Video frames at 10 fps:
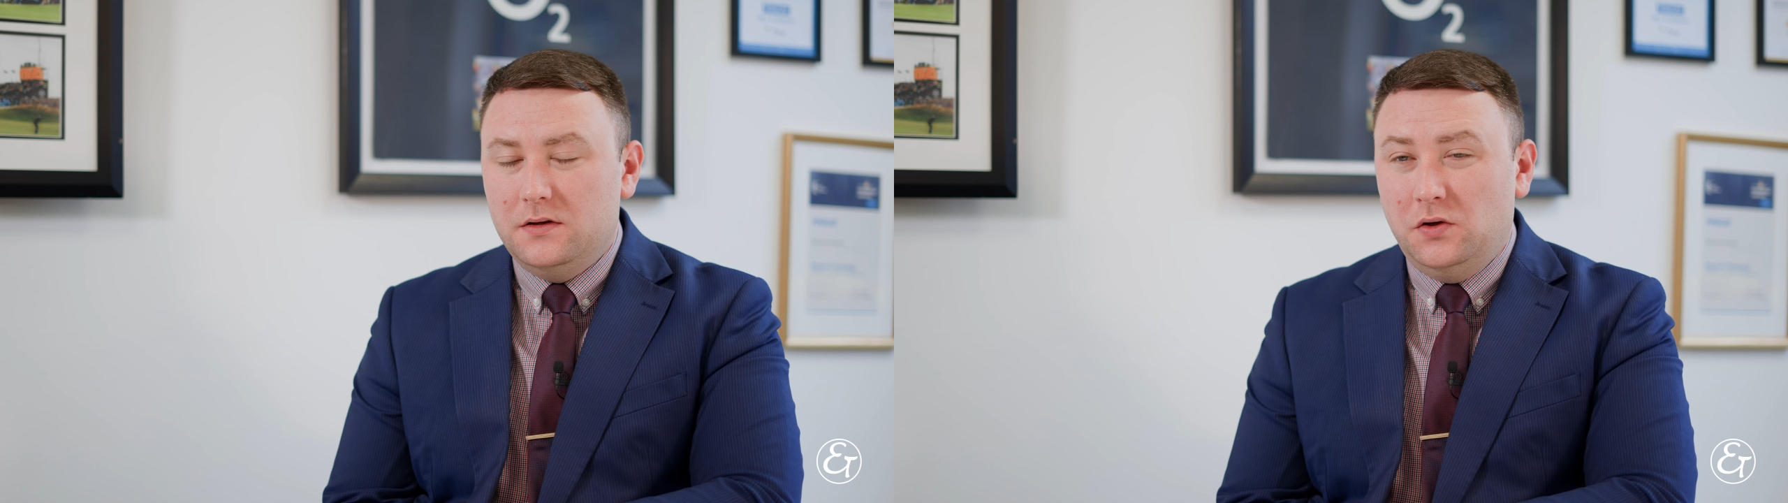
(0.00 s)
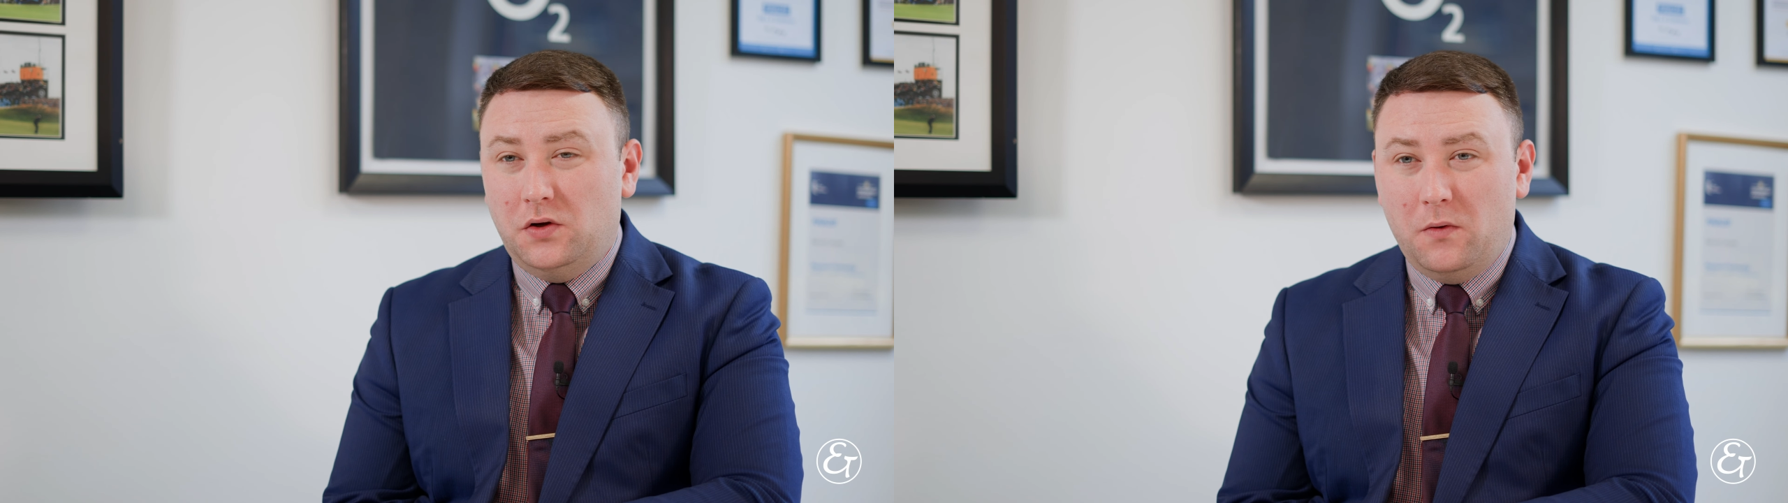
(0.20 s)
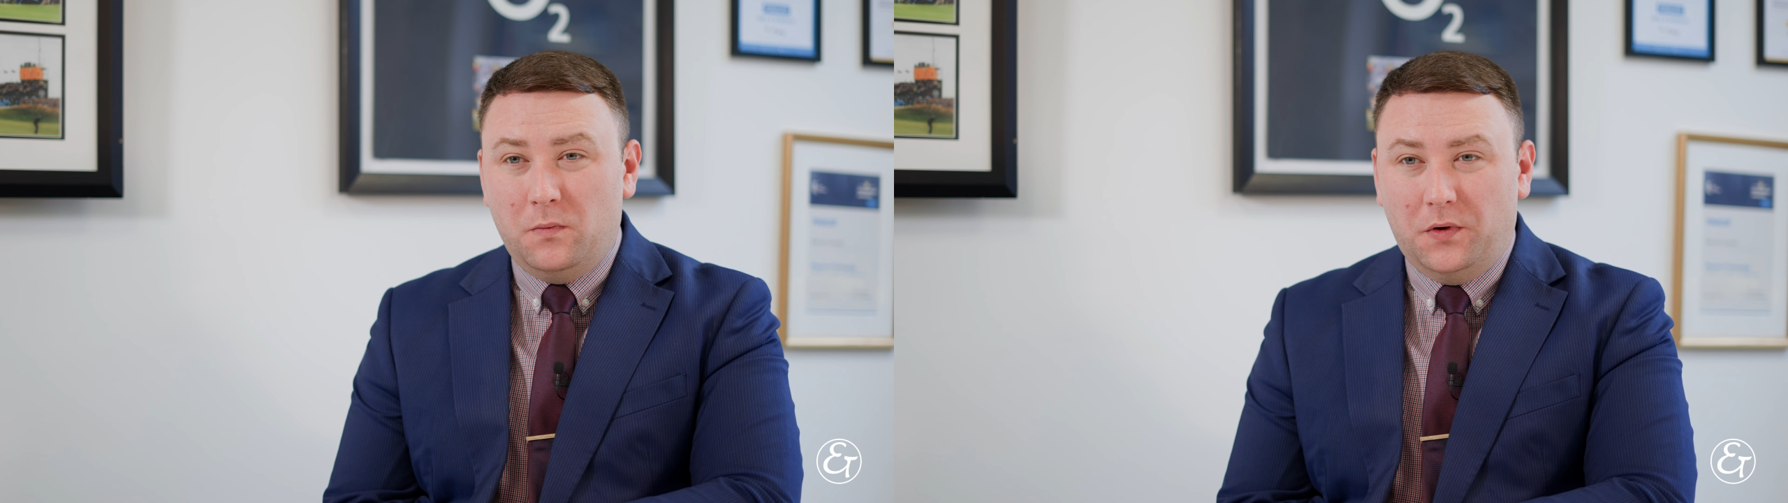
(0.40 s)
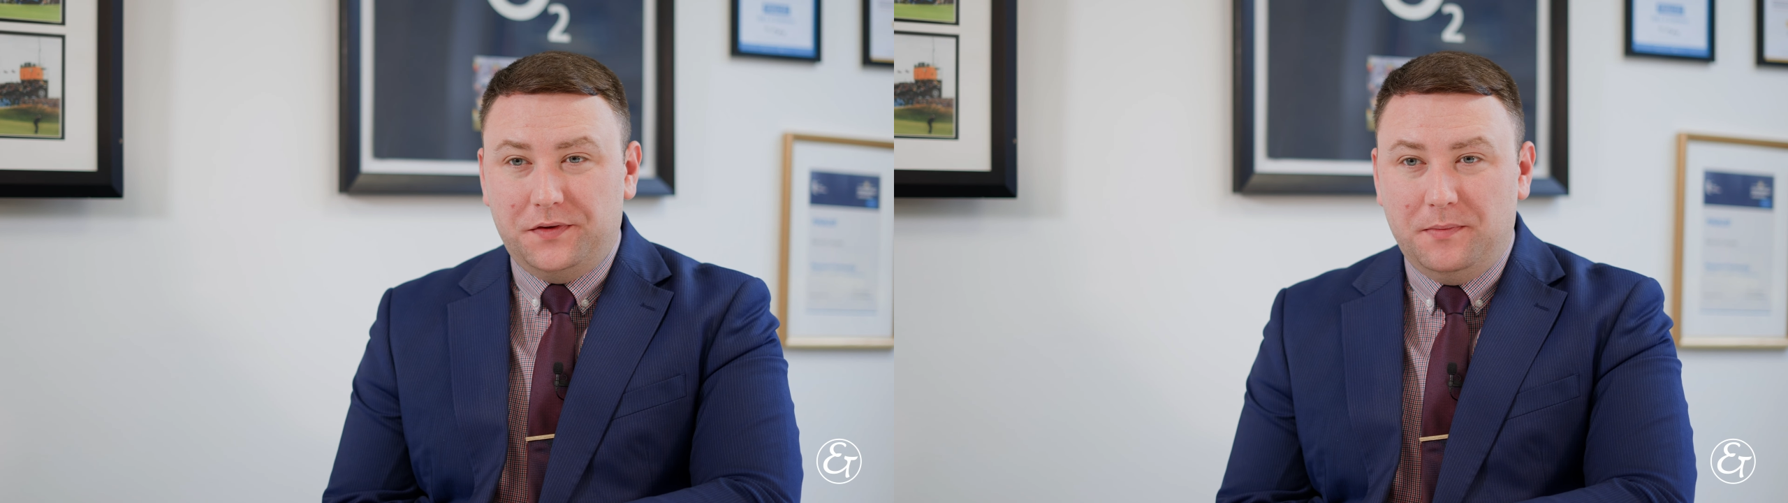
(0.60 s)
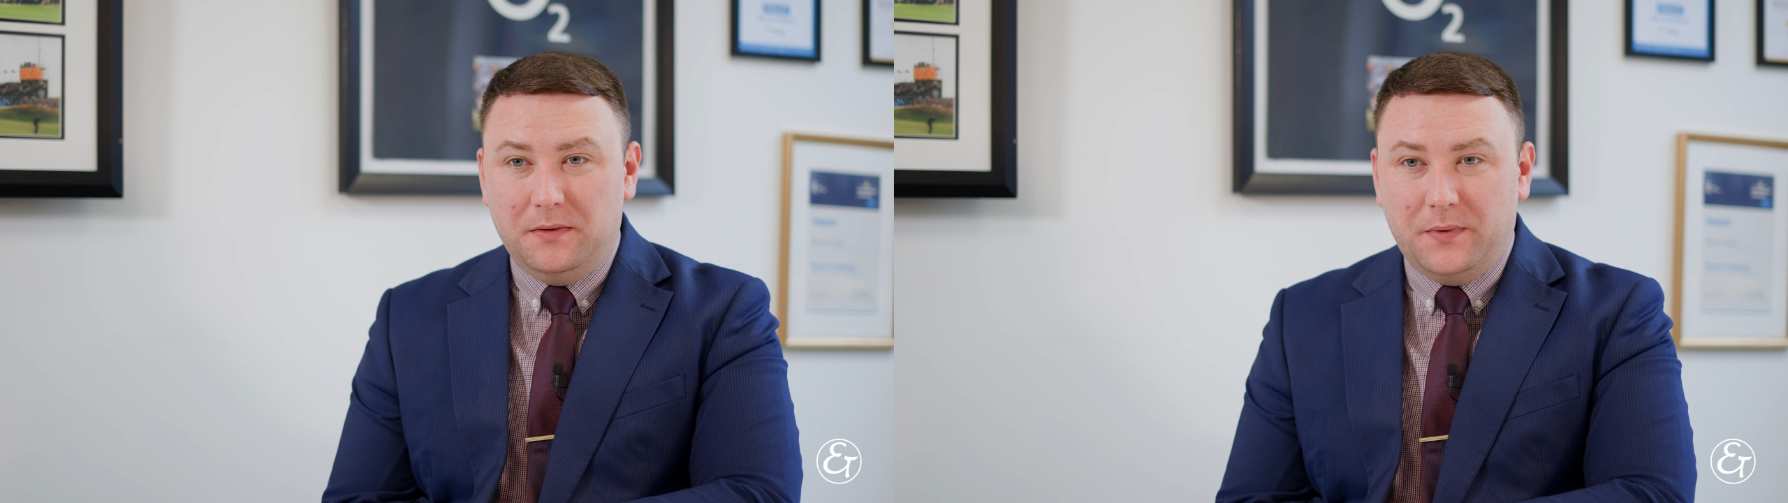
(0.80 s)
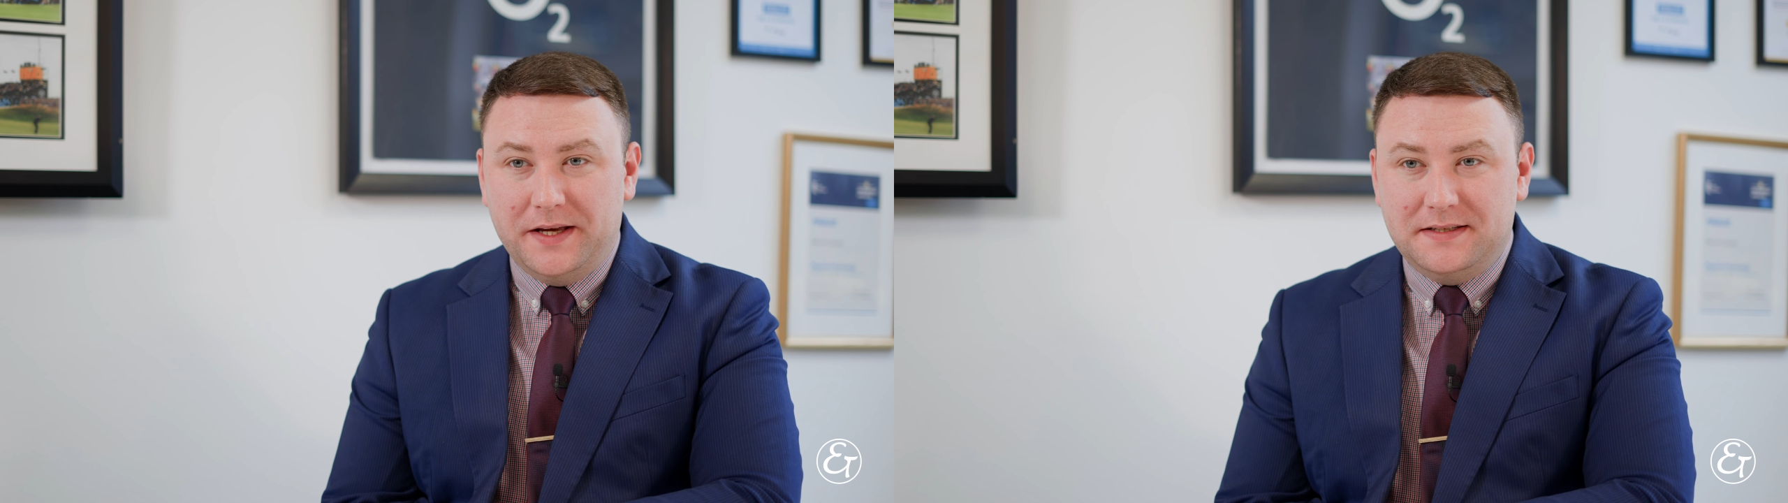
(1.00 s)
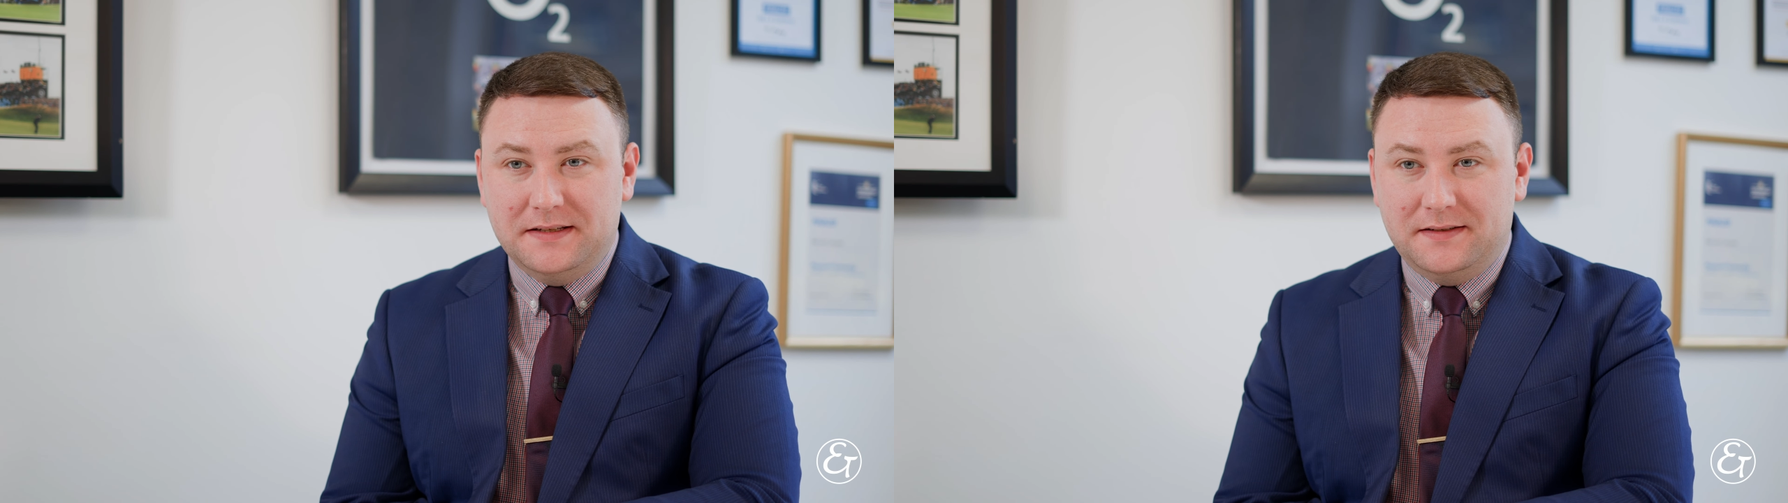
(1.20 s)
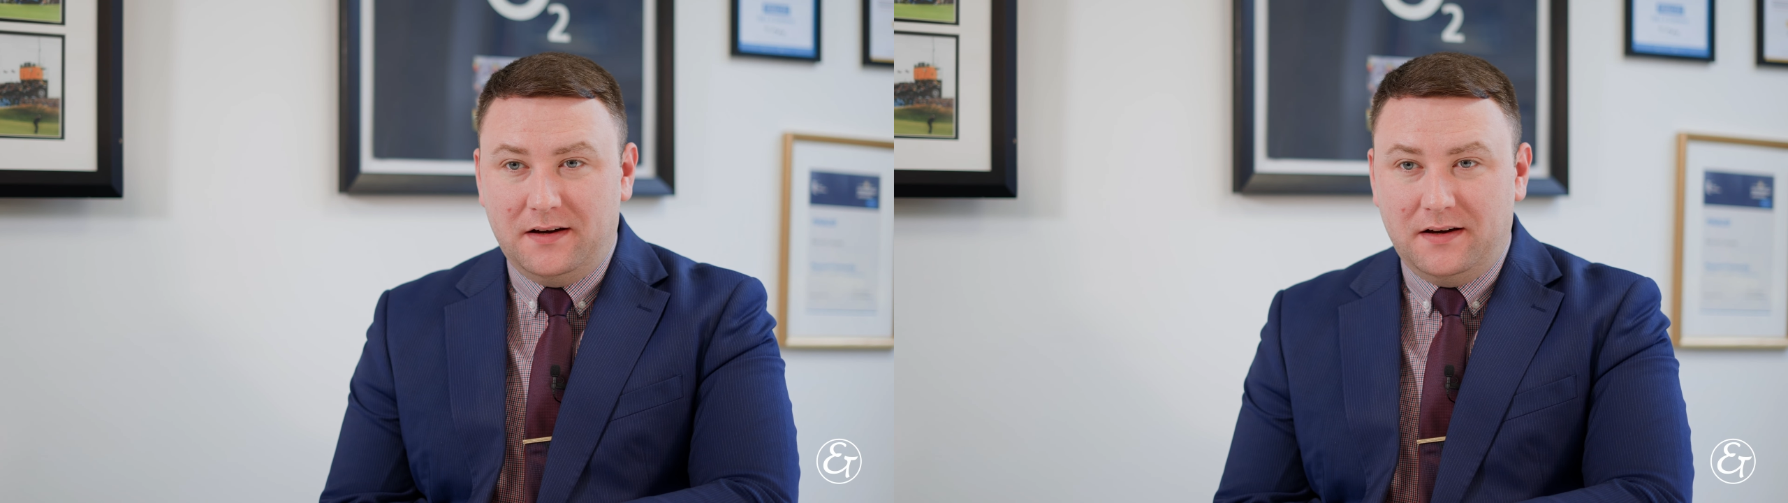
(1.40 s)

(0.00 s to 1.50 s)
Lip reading: You don't want to be wasting